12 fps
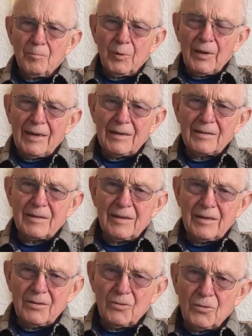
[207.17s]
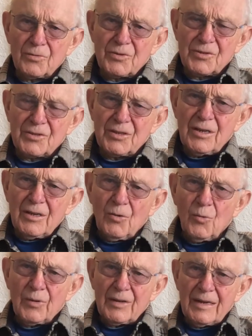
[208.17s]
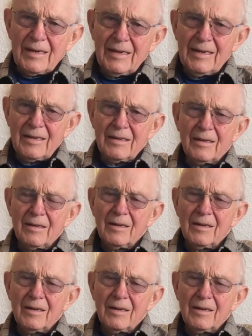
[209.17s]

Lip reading: plant kilns where they heated